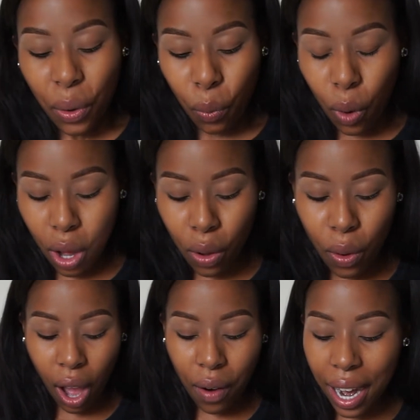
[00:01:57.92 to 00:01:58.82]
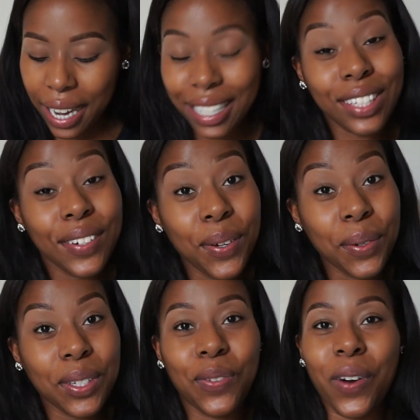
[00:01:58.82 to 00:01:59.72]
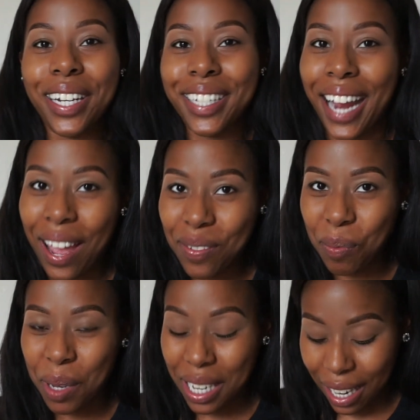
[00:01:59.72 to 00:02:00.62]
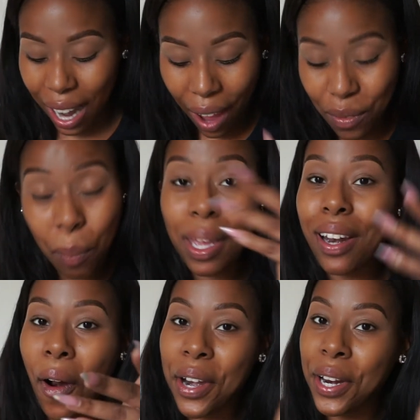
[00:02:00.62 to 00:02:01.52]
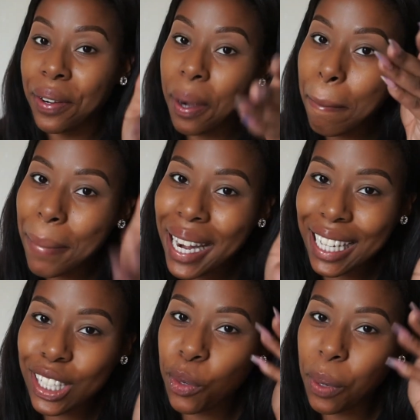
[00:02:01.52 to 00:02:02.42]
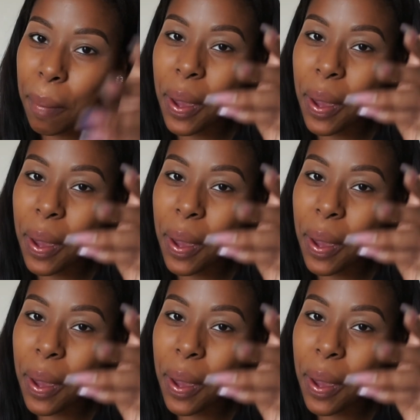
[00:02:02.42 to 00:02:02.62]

woo. All right, it's new, it's fresh. I haven't been on here in a minute, so give